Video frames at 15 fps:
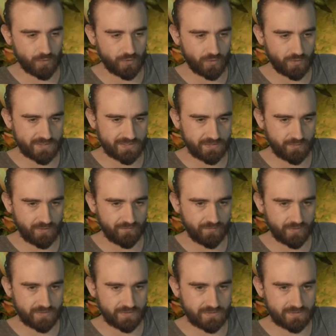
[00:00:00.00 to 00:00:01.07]
cards in the
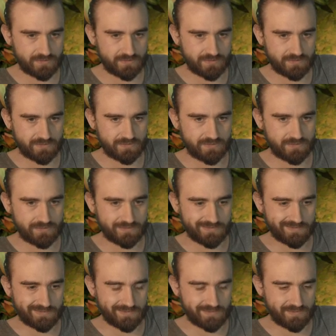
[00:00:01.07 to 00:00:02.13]
graveyard.
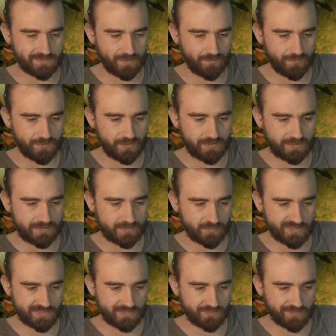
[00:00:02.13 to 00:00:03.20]
Nothing that
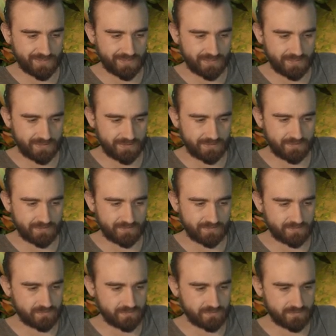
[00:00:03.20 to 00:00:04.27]
really, really...
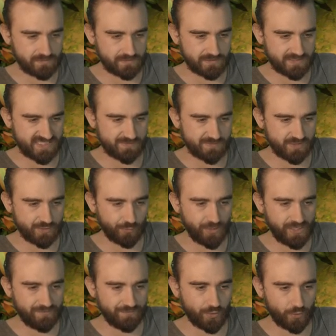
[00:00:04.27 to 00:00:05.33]
It's
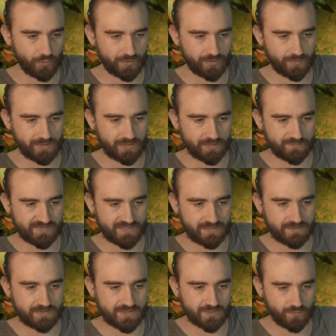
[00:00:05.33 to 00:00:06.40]
graveyardy though, that we've
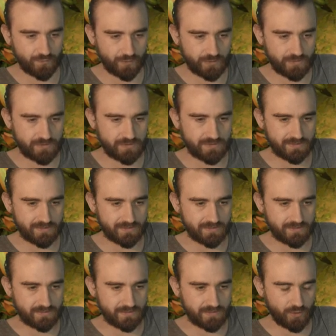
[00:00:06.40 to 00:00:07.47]
seen so far.
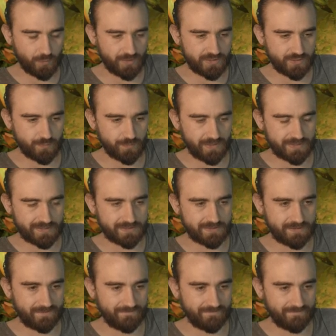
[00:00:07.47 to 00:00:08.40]
Open the two months.